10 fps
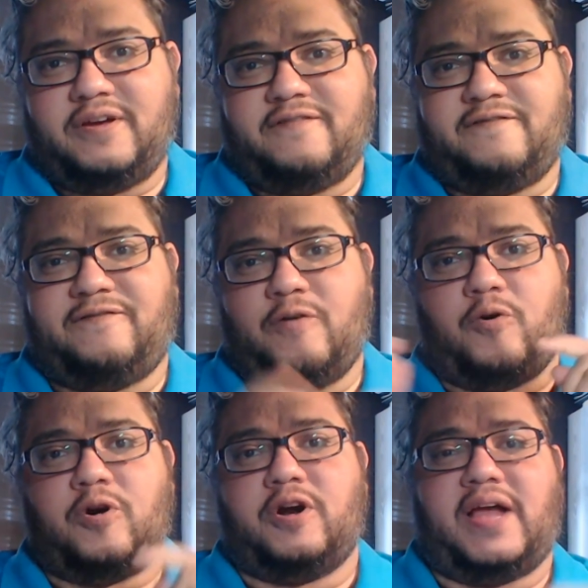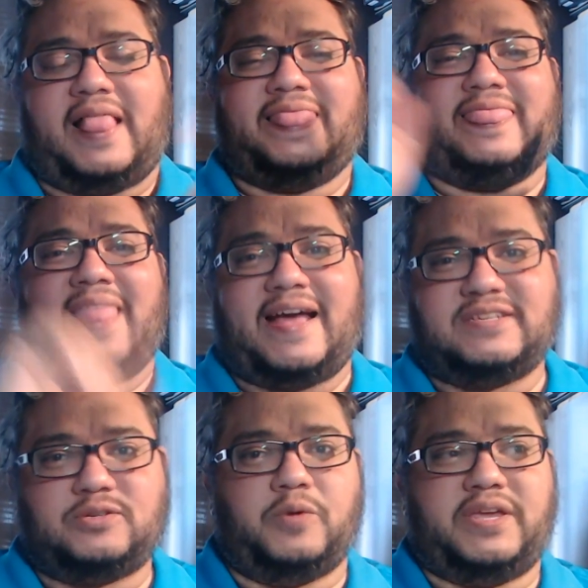for
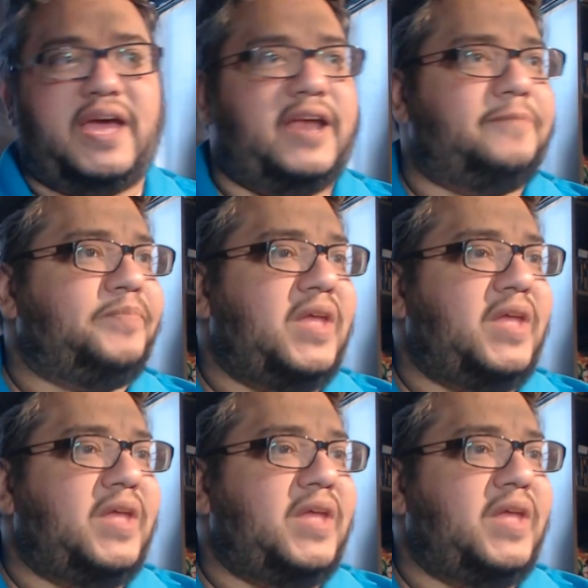last weekend,